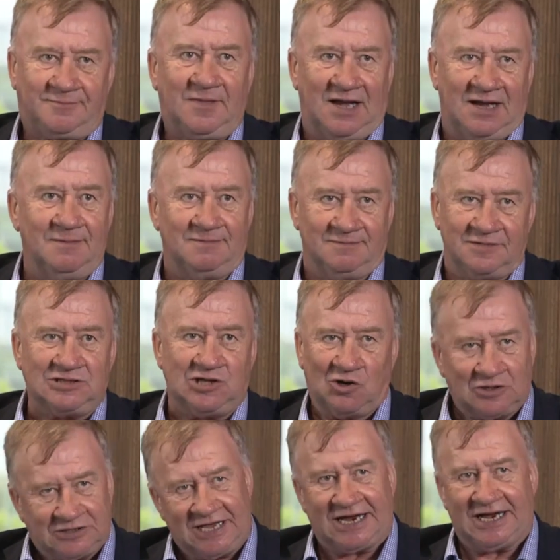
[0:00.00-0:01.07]
As
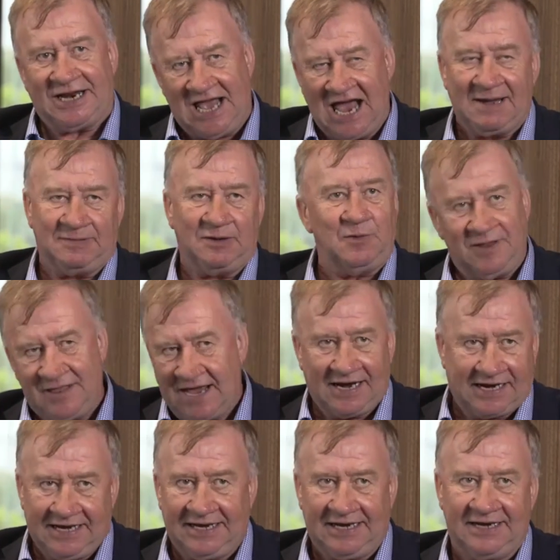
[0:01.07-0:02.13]
long as they're kind of happy with
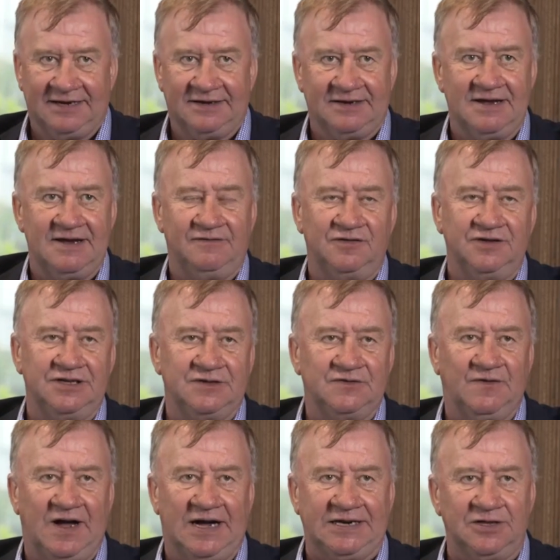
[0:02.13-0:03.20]
that care, everything's
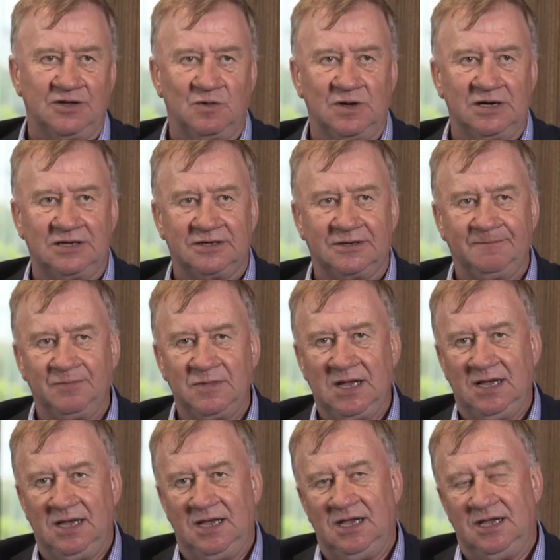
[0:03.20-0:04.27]
fine in the world.
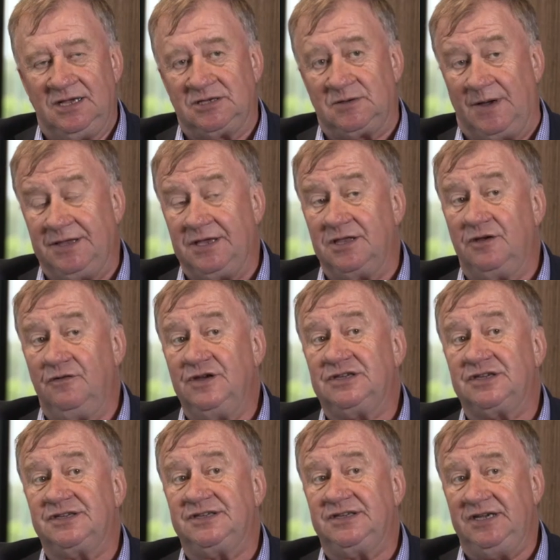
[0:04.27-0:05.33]
So I think there
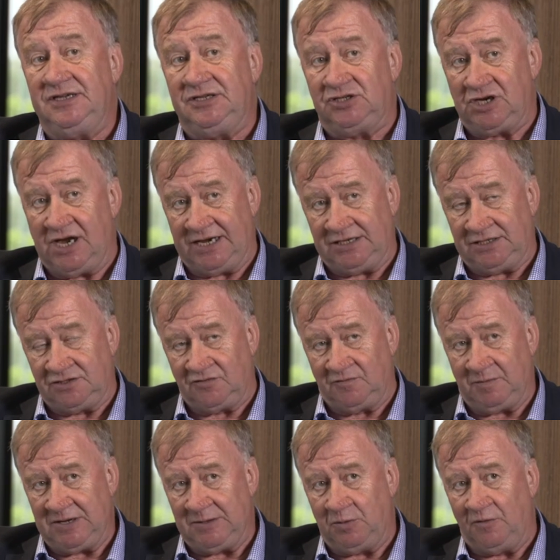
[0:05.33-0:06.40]
is a seed change
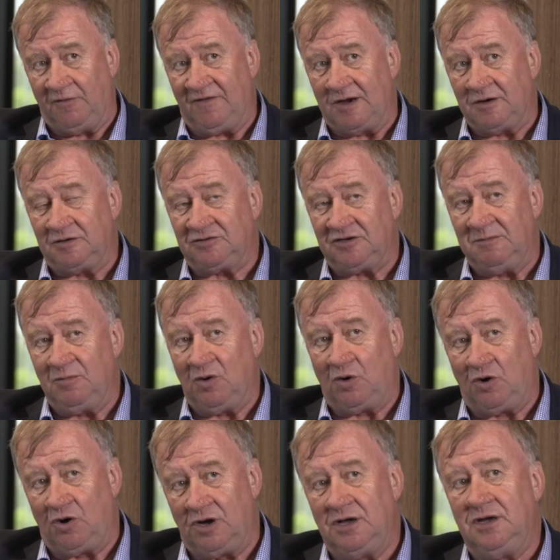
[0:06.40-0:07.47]
of people focusing
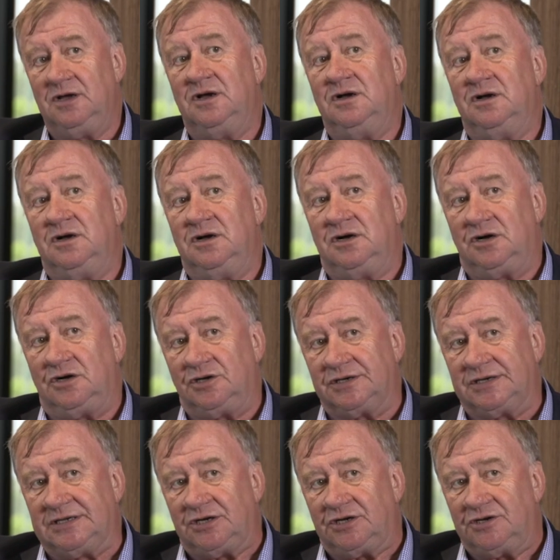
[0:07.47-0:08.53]
more
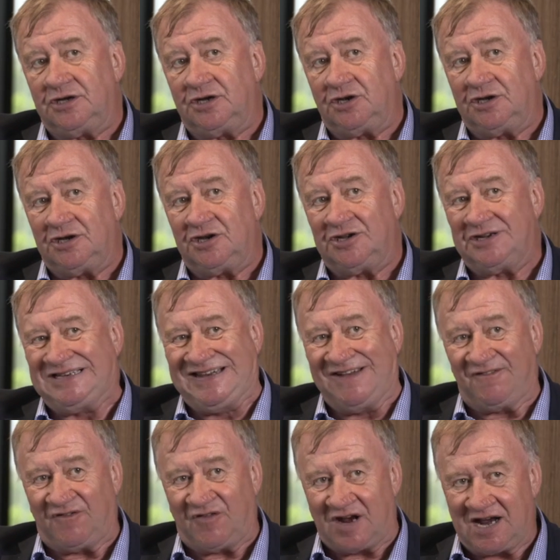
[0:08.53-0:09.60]
on a
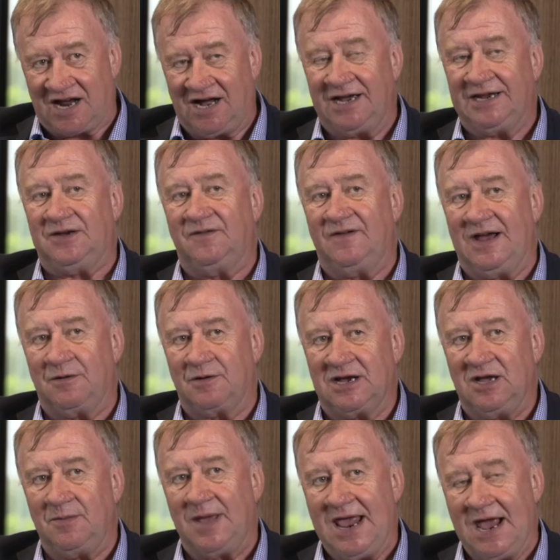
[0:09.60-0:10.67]
different kind of
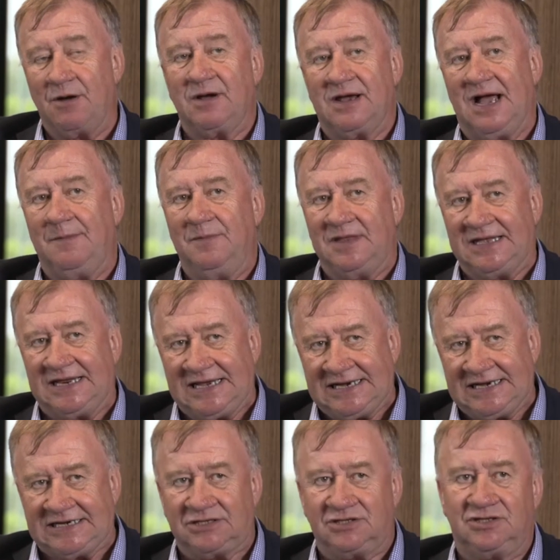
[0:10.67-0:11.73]
outcome, an outcome that
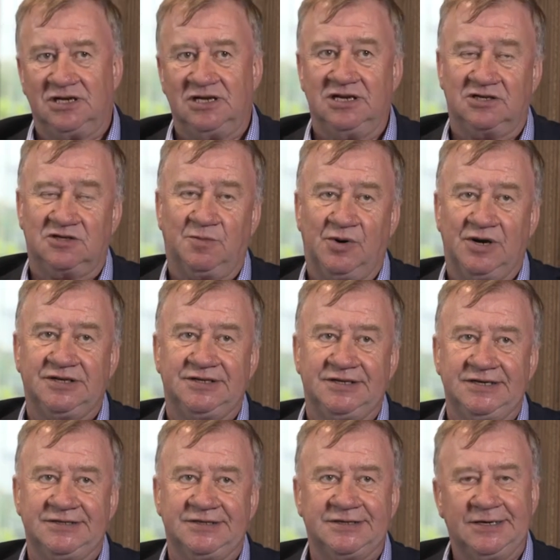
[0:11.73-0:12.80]
actually
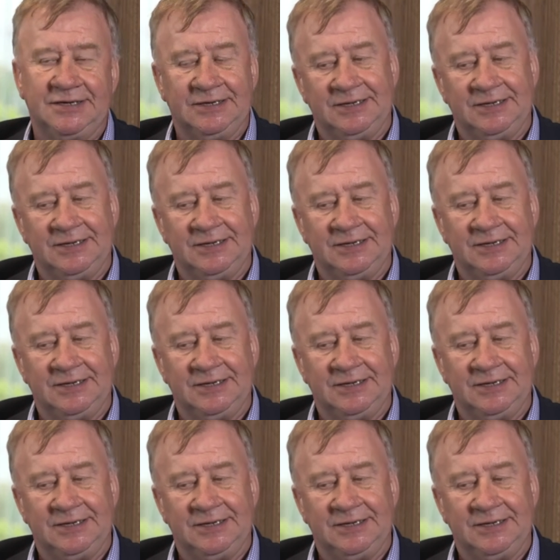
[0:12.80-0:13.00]
expresses